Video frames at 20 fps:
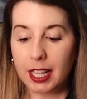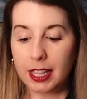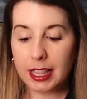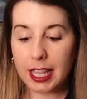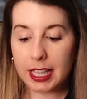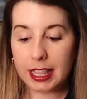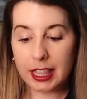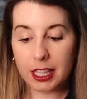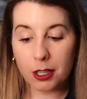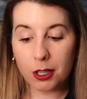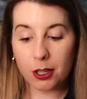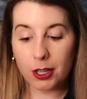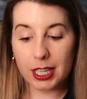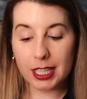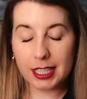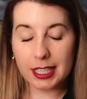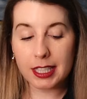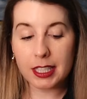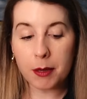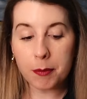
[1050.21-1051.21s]
that there
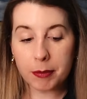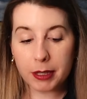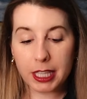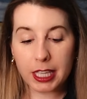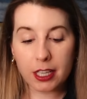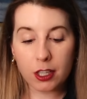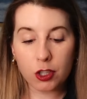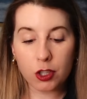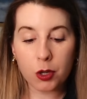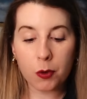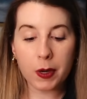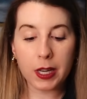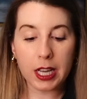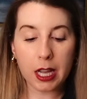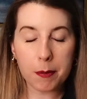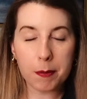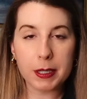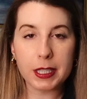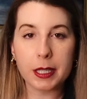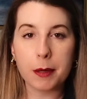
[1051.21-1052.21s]
is something showing
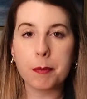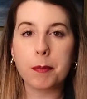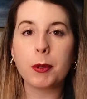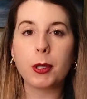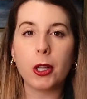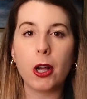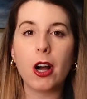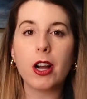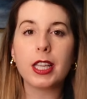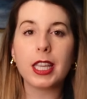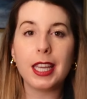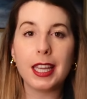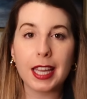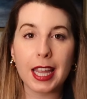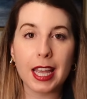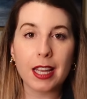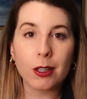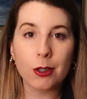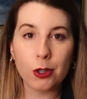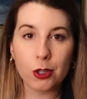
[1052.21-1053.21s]
up as a blocking
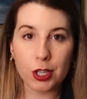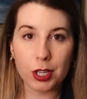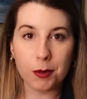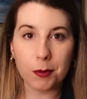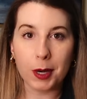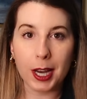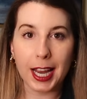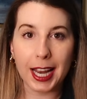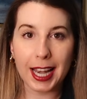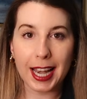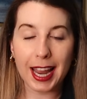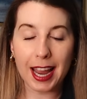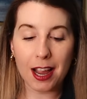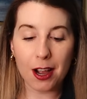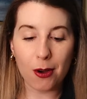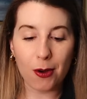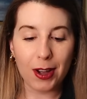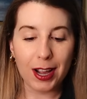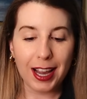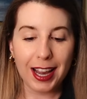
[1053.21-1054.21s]
energy right
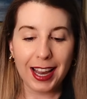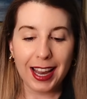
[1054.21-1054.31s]
now.